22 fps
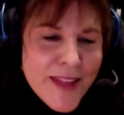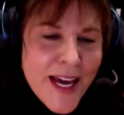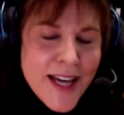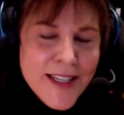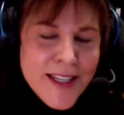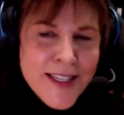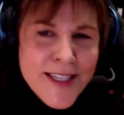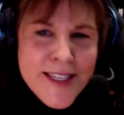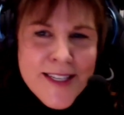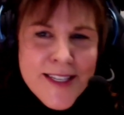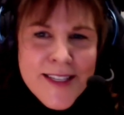
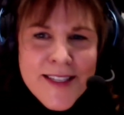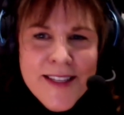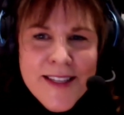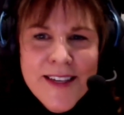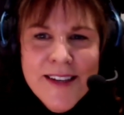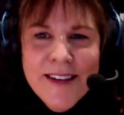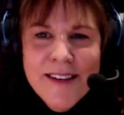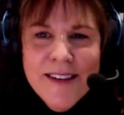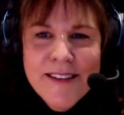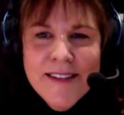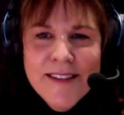That's
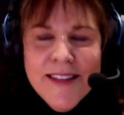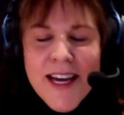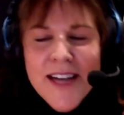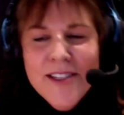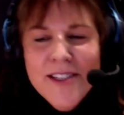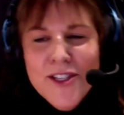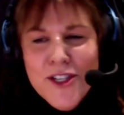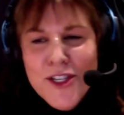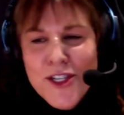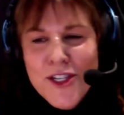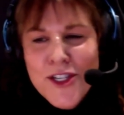
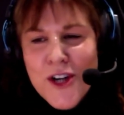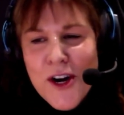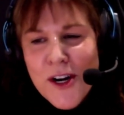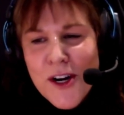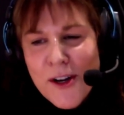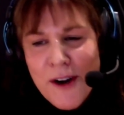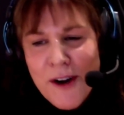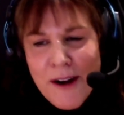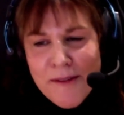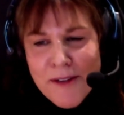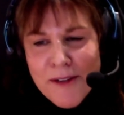the
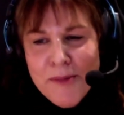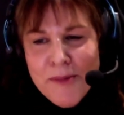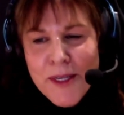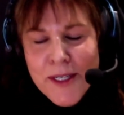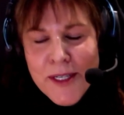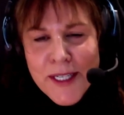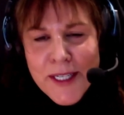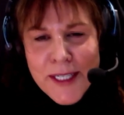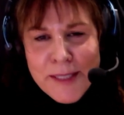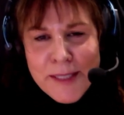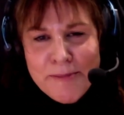StarCraft
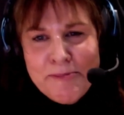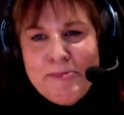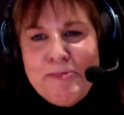community.